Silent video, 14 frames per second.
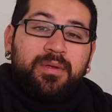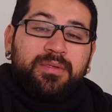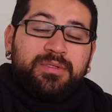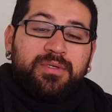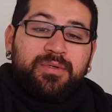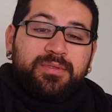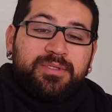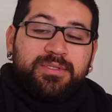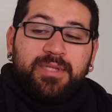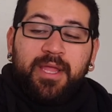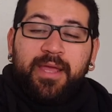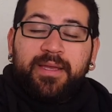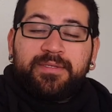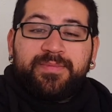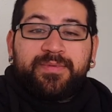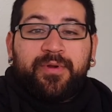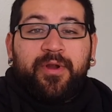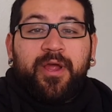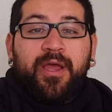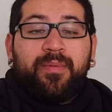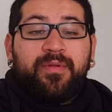So just like,
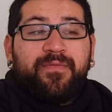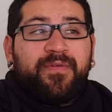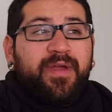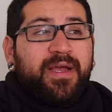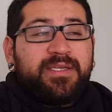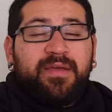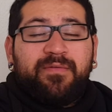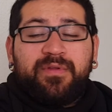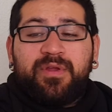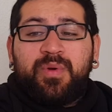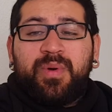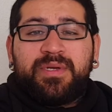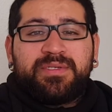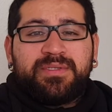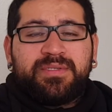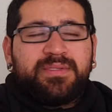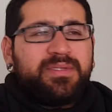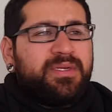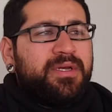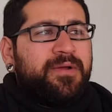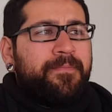subscribe, and if you guys have any questions,
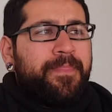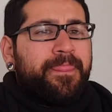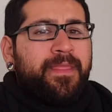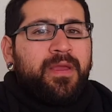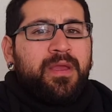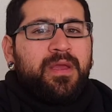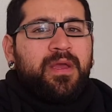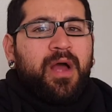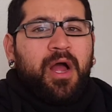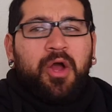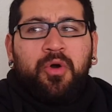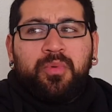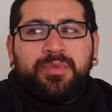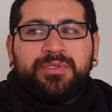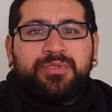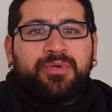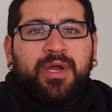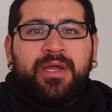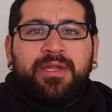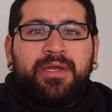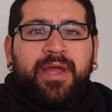I always
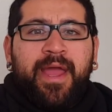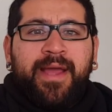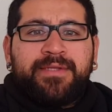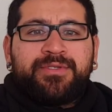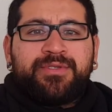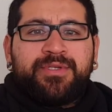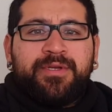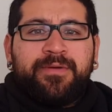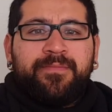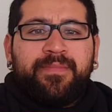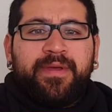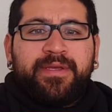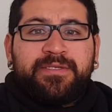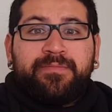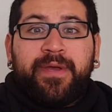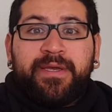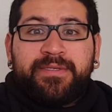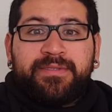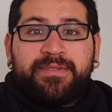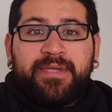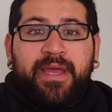try to answer them as
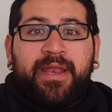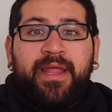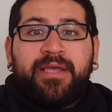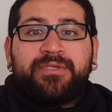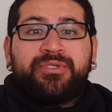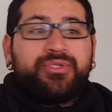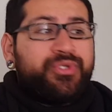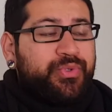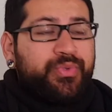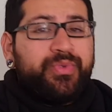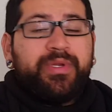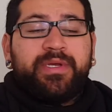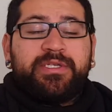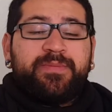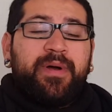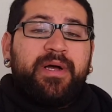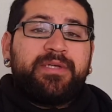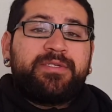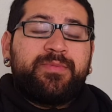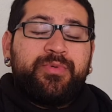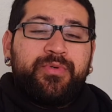best and as soon as
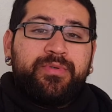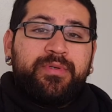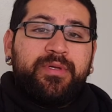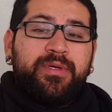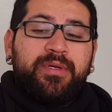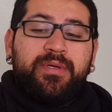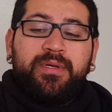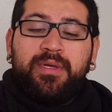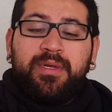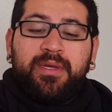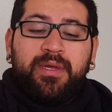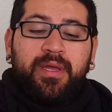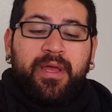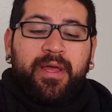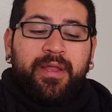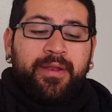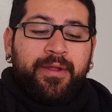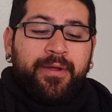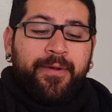possible. And